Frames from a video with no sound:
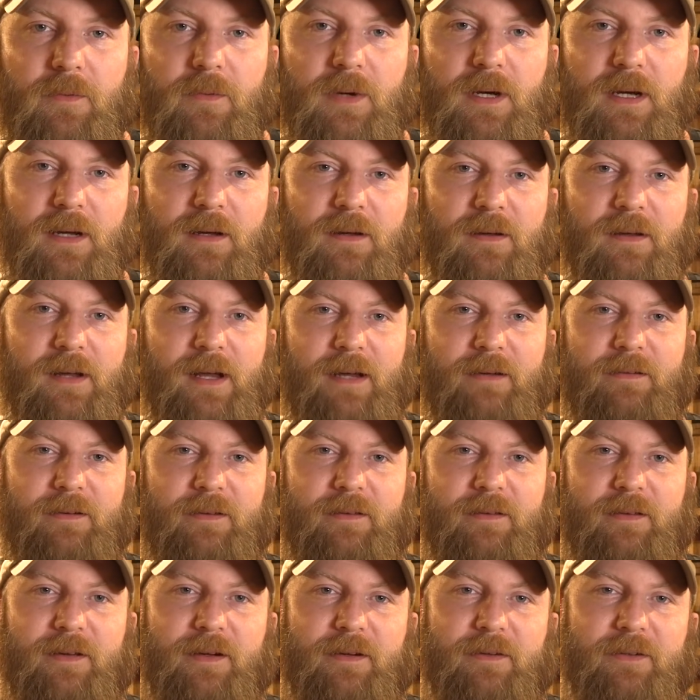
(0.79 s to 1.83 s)
Well,
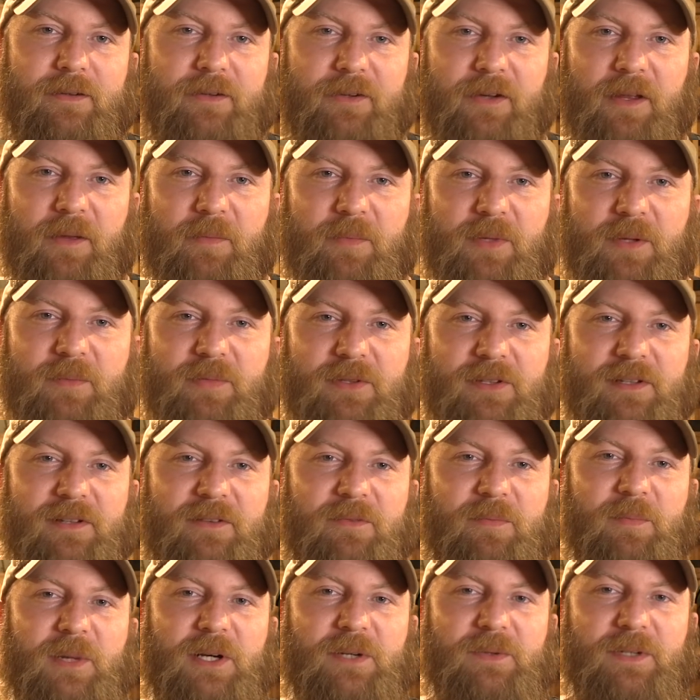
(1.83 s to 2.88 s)
howdy there, internet people.
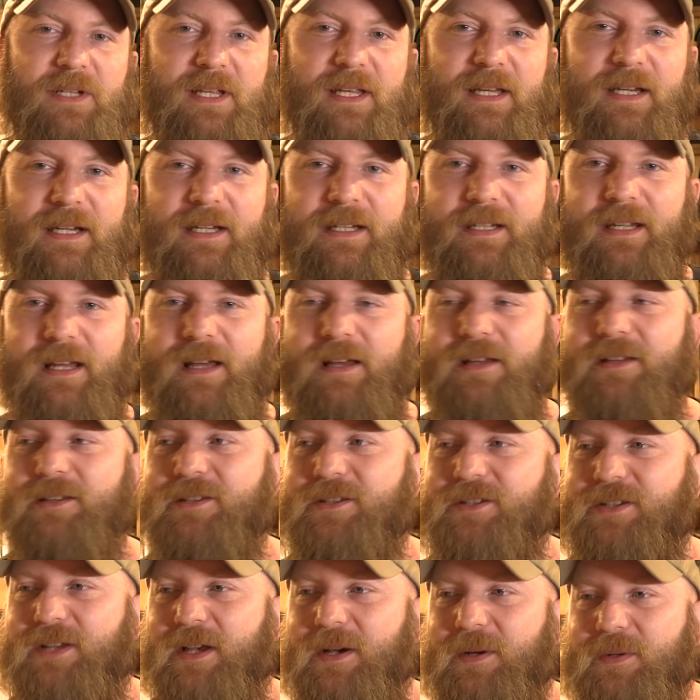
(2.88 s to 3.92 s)
It's Bo again.
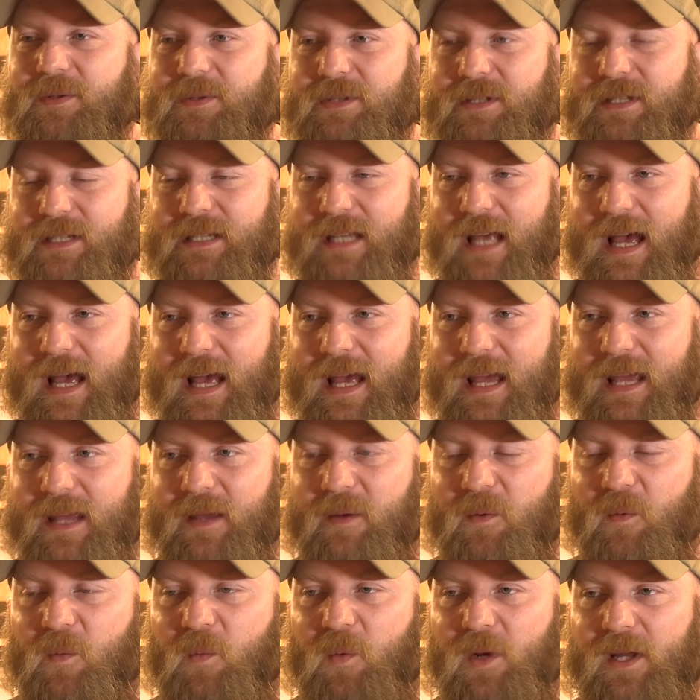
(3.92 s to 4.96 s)
So
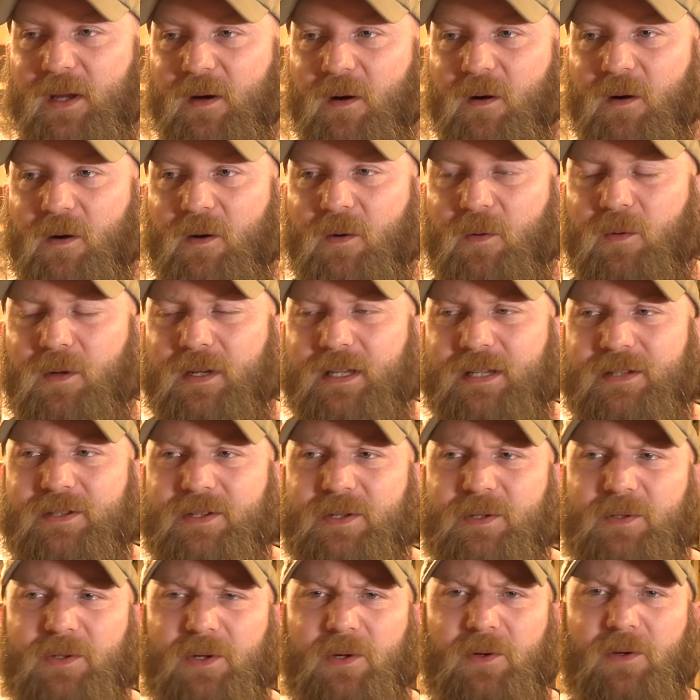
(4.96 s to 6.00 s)
today we are going
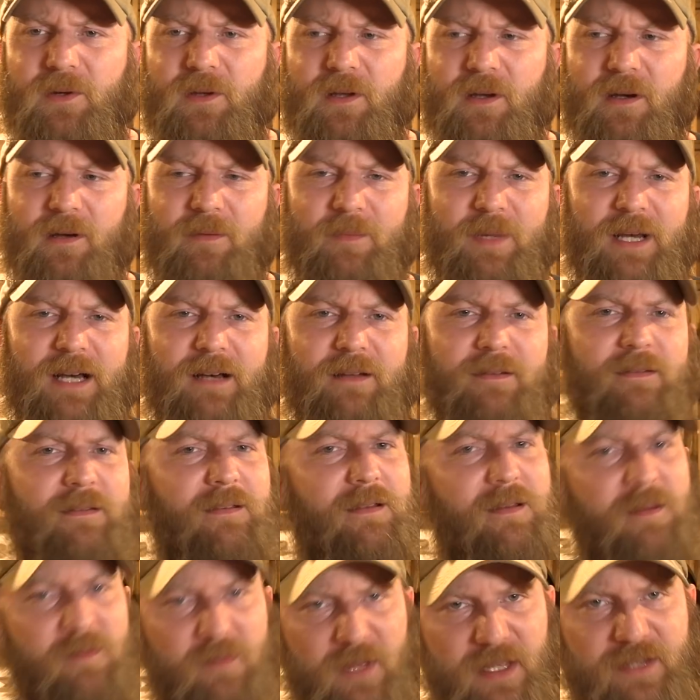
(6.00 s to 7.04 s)
to talk about
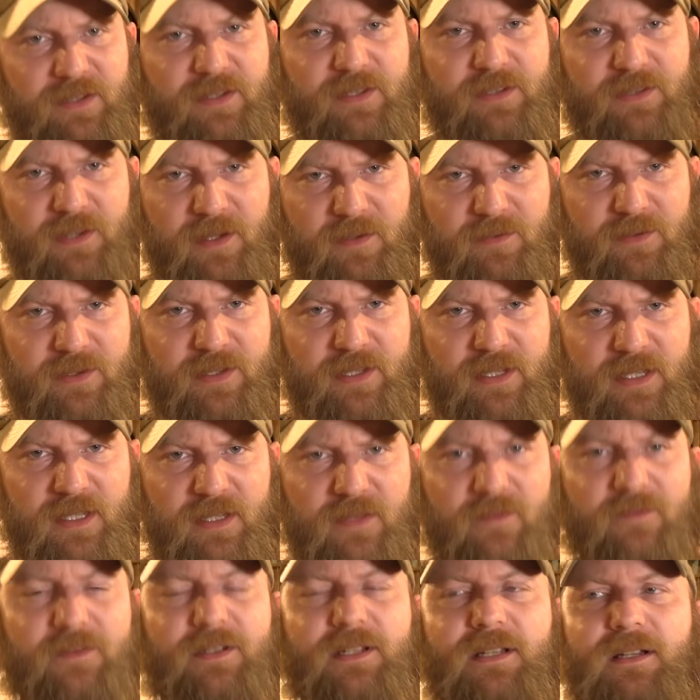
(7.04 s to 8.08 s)
a message I
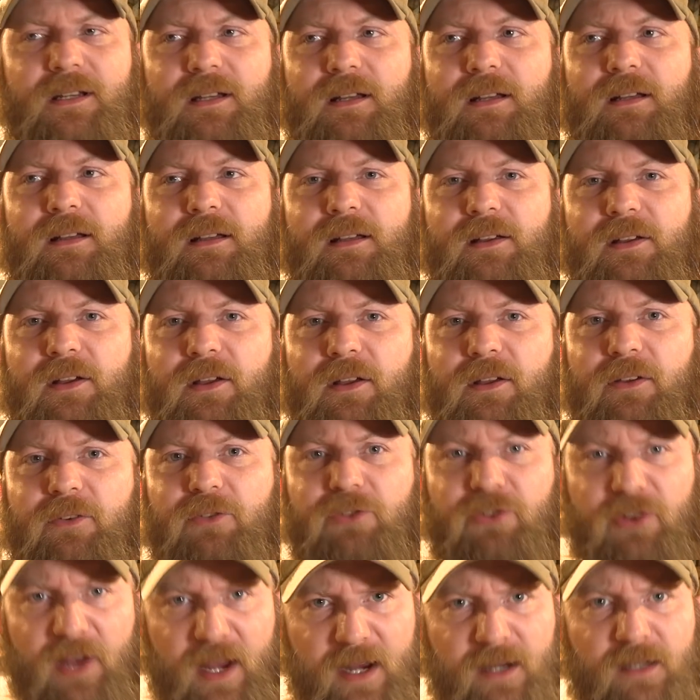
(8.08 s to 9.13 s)
received,
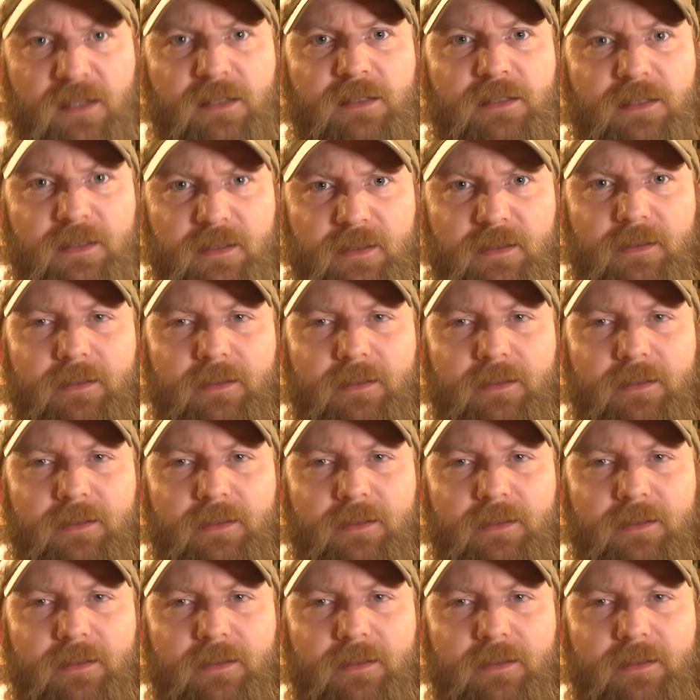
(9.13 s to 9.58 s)
Cher,